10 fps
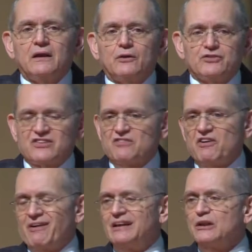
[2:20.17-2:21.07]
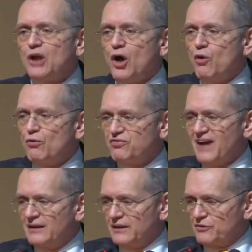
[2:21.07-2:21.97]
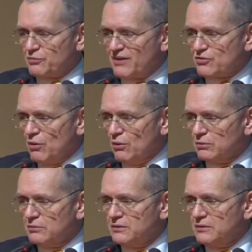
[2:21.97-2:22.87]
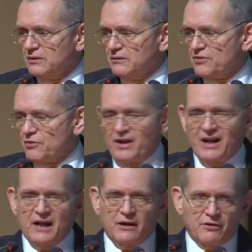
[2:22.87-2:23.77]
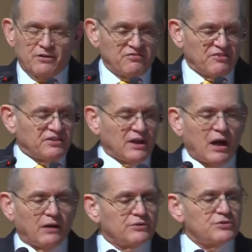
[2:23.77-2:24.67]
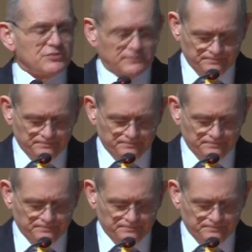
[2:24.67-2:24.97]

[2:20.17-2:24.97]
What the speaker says: because that's a very low filing threshold, $3,950.